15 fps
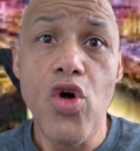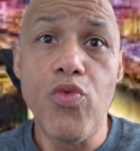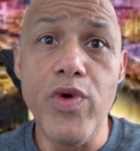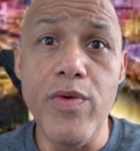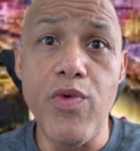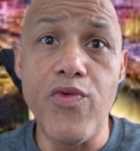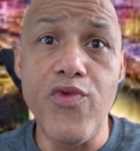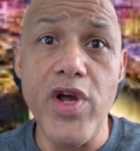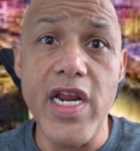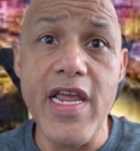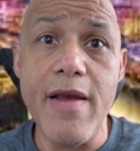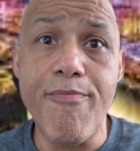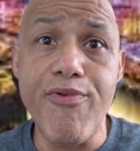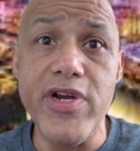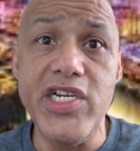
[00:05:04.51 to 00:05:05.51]
We would really
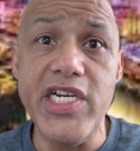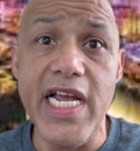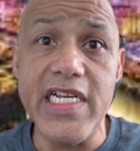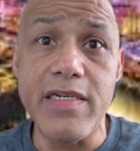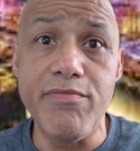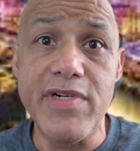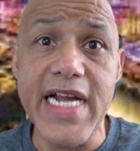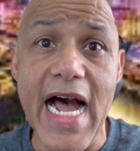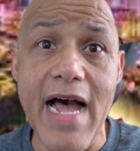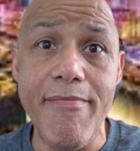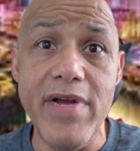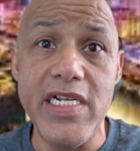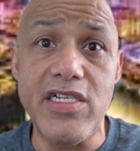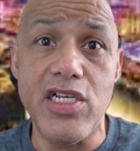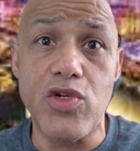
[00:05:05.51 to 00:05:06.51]
appreciate some
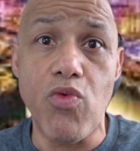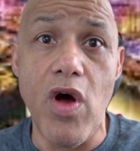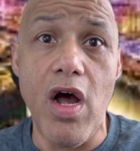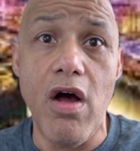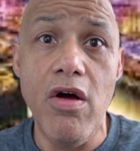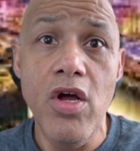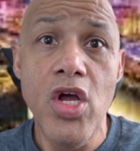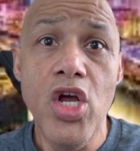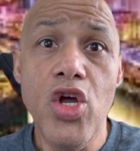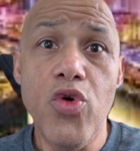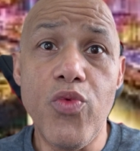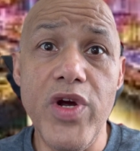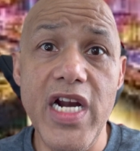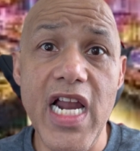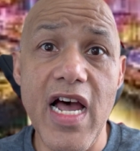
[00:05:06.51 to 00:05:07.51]
comments as well.
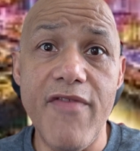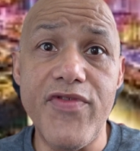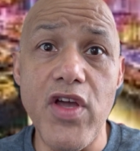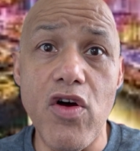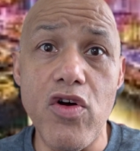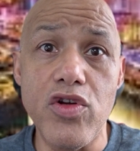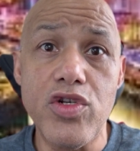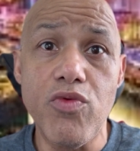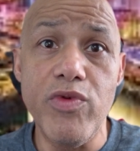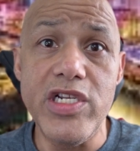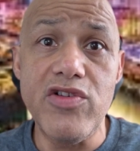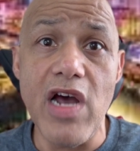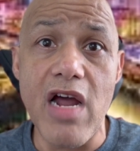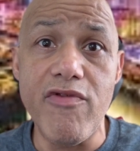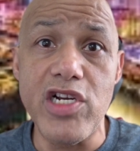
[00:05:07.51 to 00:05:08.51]
We love those. We
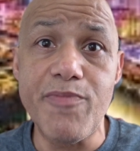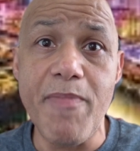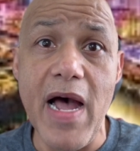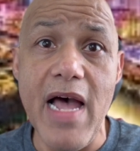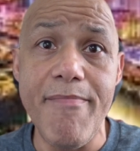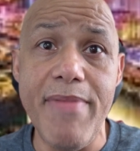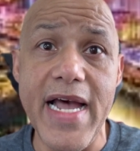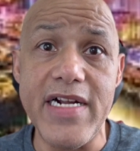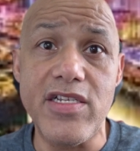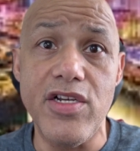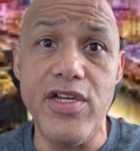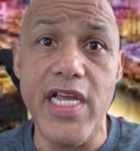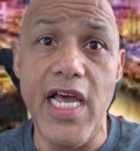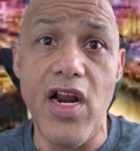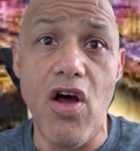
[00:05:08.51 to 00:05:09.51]
try to respond back
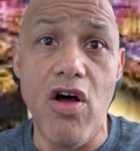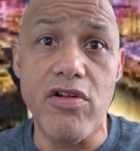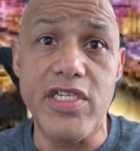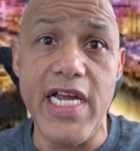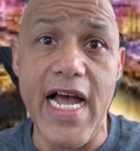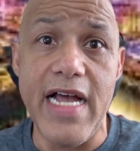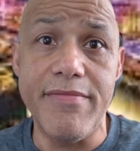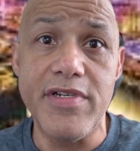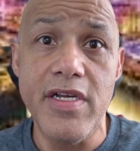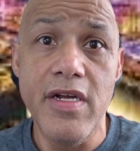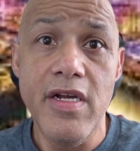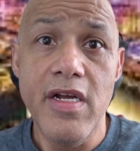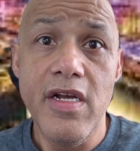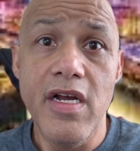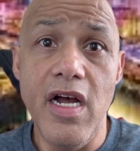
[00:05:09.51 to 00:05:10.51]
to you at all times.
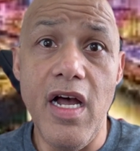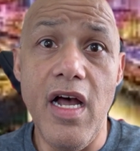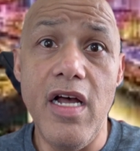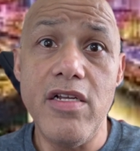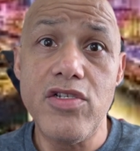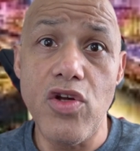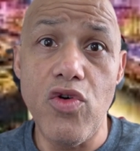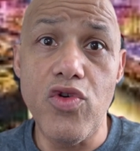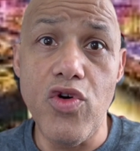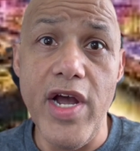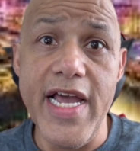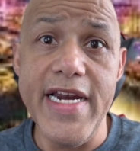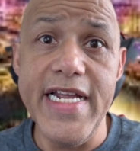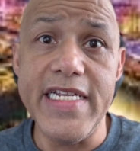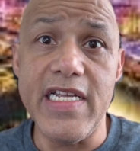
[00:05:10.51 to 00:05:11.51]
So go
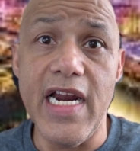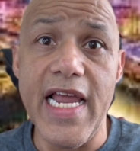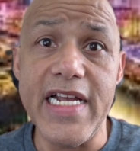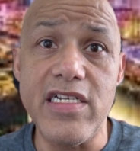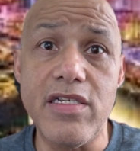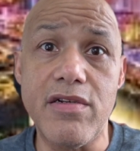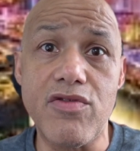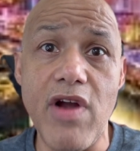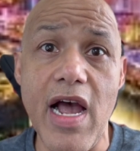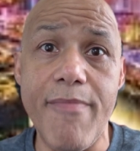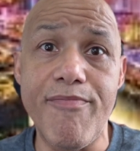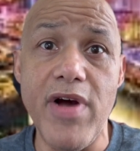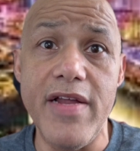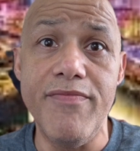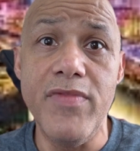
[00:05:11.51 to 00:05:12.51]
ahead and hit the like and
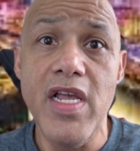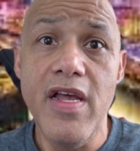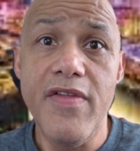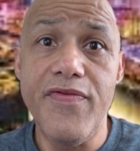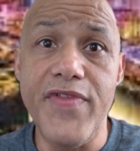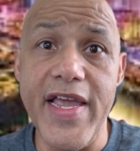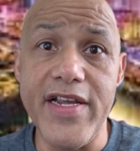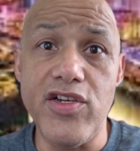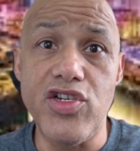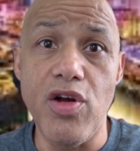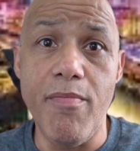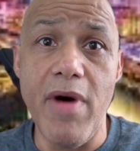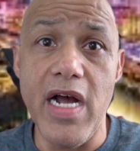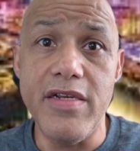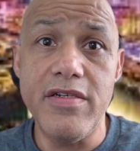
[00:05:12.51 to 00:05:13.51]
subscribe button. Thank you
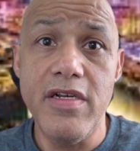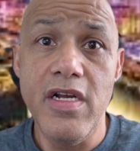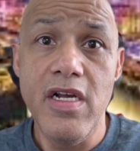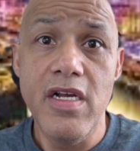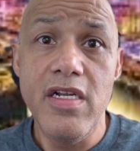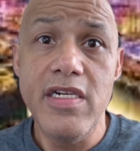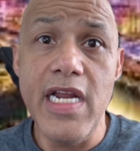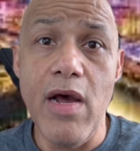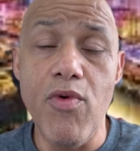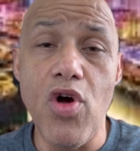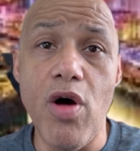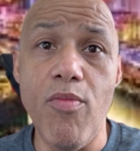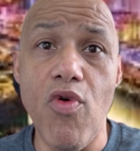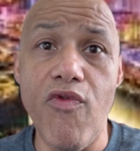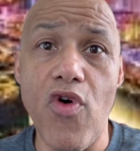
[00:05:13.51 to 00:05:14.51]
so much. Now we're
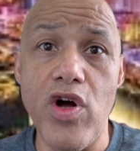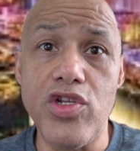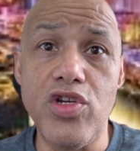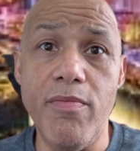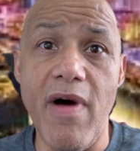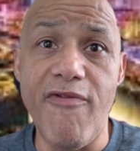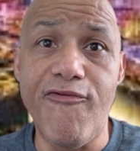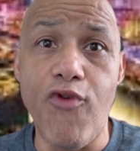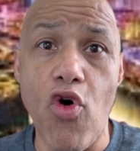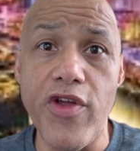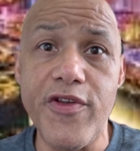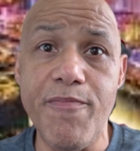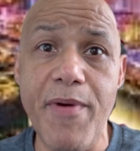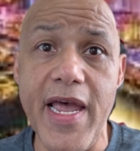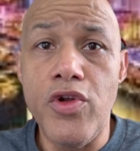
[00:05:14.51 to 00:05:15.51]
going to move on to my
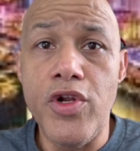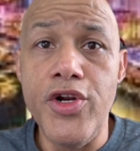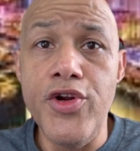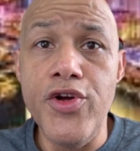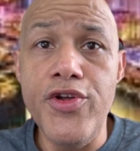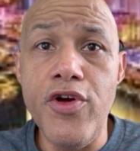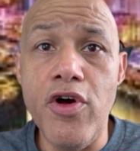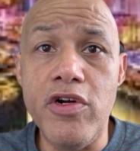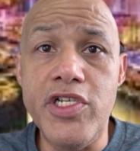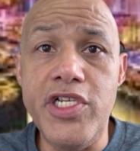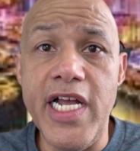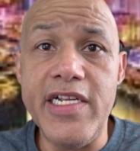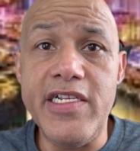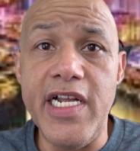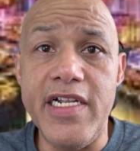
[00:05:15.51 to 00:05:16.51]
fourth pick, the New York
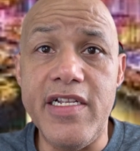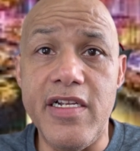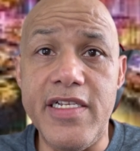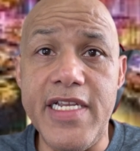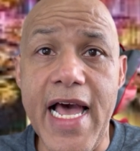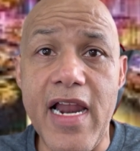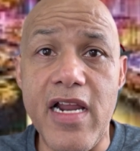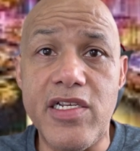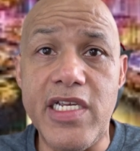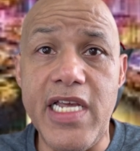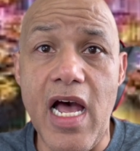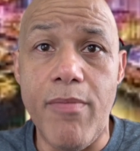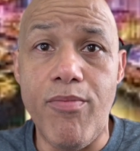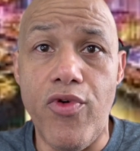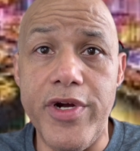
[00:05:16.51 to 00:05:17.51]
Jets at the Dallas
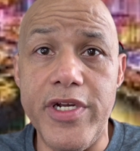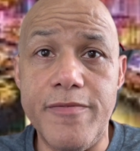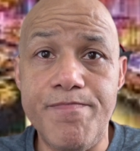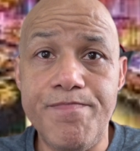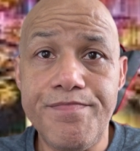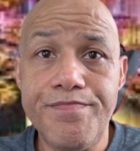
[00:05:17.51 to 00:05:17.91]
Cowboys.